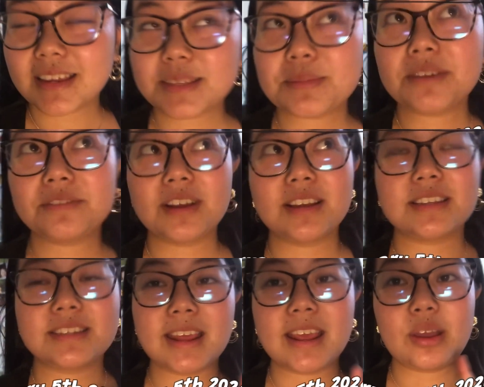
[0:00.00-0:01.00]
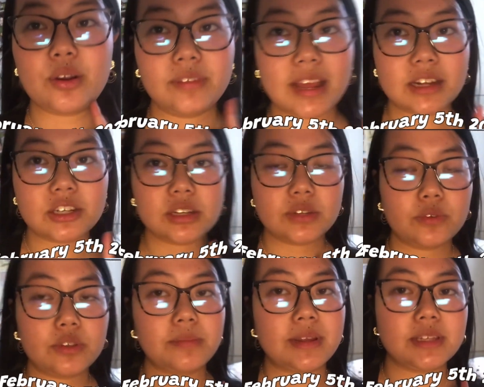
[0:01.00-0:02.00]
my first day of lectures for
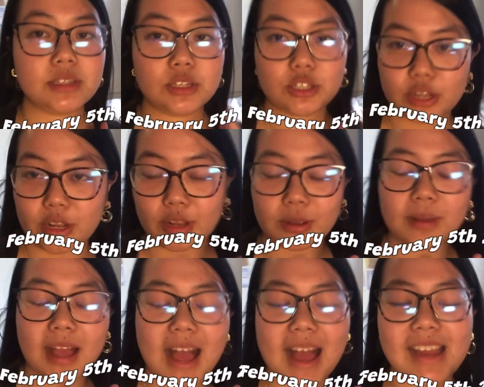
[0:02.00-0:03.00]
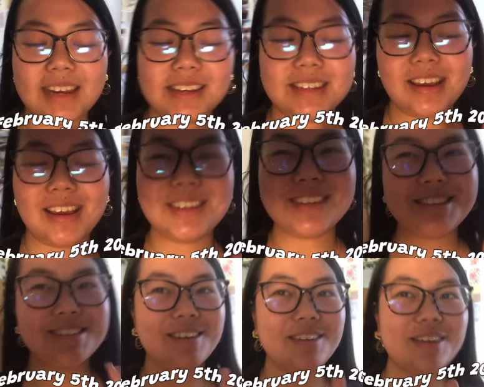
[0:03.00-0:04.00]
semester two and I
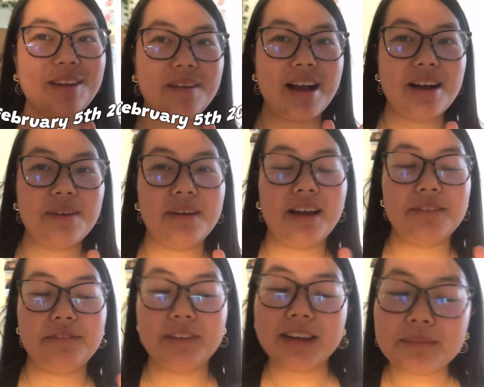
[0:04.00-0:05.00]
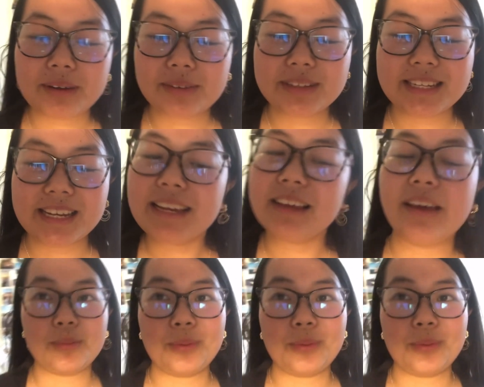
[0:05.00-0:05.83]
just don't know how I feel about it.